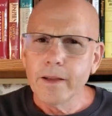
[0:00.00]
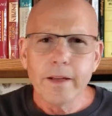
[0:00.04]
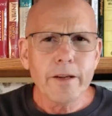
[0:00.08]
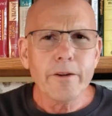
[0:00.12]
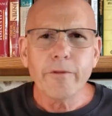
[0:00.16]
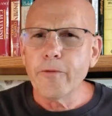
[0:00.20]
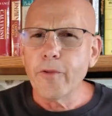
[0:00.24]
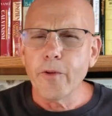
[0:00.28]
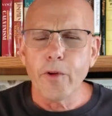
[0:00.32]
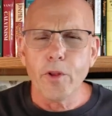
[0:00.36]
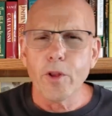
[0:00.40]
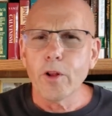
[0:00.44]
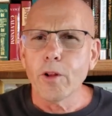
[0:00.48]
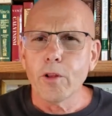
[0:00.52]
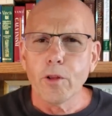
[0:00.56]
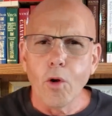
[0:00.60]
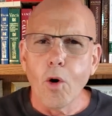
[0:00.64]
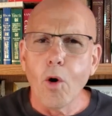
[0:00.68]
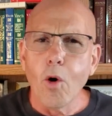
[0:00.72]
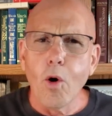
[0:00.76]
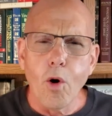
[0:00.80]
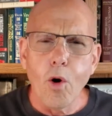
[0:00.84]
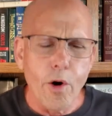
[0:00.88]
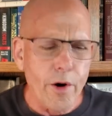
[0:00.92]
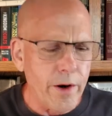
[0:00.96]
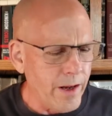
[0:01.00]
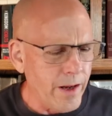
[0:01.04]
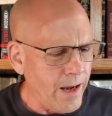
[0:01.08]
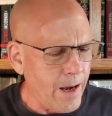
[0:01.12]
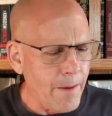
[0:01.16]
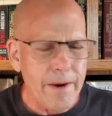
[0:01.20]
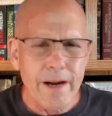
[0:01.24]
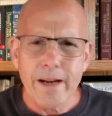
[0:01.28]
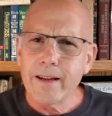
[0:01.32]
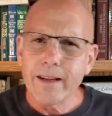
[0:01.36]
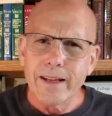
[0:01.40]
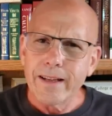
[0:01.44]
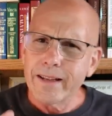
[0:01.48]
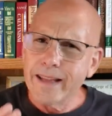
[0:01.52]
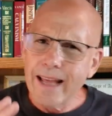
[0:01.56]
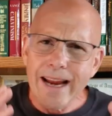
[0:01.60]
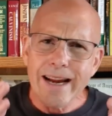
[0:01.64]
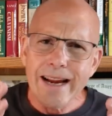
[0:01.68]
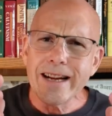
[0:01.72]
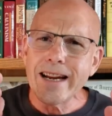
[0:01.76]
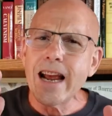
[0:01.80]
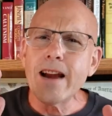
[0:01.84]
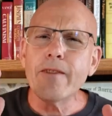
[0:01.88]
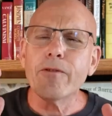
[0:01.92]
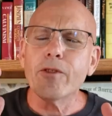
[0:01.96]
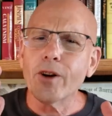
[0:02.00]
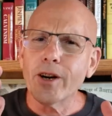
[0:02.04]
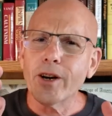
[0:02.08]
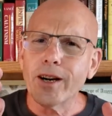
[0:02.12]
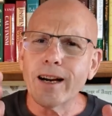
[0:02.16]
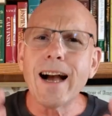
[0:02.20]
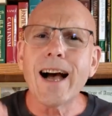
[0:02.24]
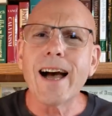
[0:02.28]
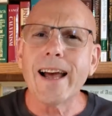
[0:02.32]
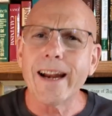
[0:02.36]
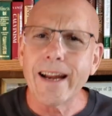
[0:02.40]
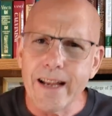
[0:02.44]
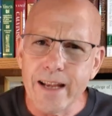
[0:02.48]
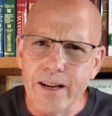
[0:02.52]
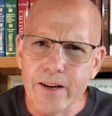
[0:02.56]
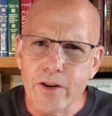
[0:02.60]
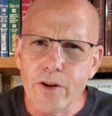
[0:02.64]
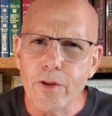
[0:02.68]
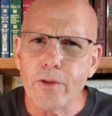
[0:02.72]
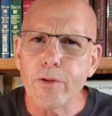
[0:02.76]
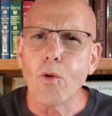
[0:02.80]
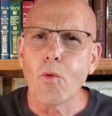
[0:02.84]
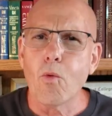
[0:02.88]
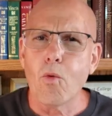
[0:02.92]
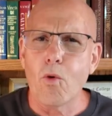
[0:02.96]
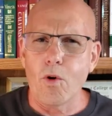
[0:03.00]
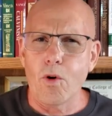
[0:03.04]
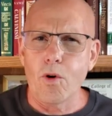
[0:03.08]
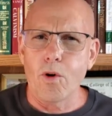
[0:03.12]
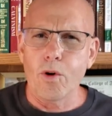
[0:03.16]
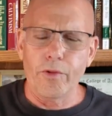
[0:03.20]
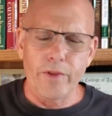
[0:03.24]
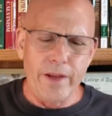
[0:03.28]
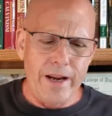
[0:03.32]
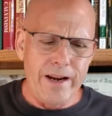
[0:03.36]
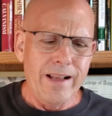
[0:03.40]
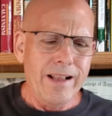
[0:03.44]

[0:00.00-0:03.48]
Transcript: live for the Lord. I mean, they never got into the world.